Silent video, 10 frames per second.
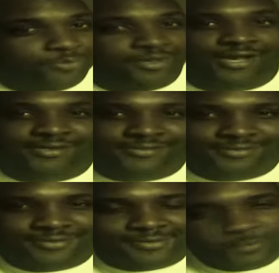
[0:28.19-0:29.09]
guys,
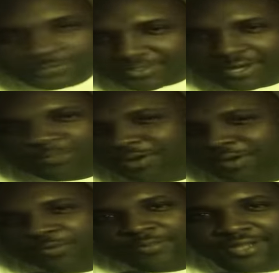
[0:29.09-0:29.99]
I
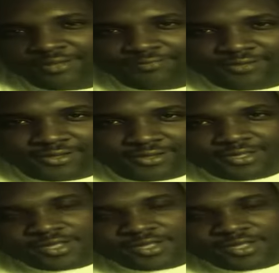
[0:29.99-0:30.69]
probably wouldn't be alive today.